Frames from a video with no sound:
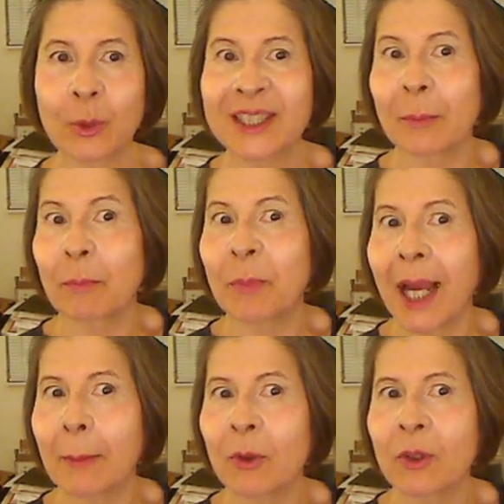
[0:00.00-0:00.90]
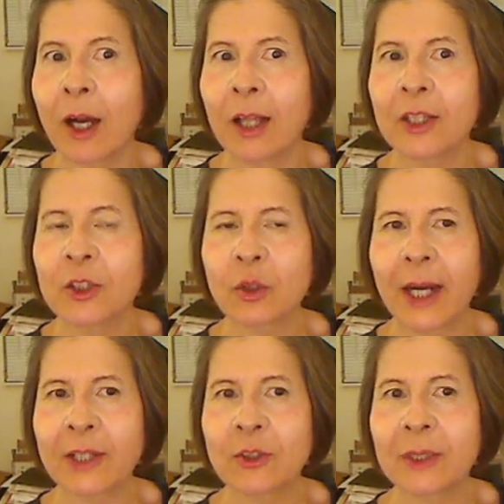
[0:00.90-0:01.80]
He's a Bible college
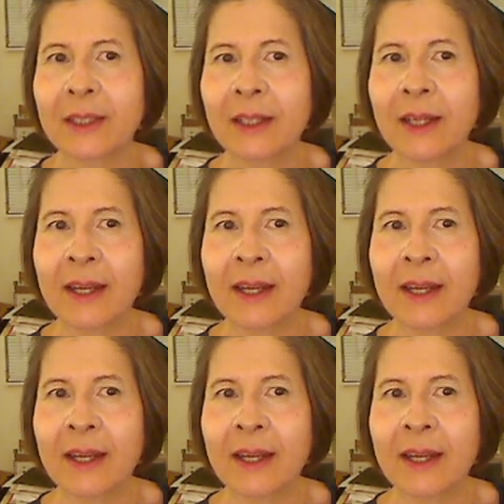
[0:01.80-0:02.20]
graduate.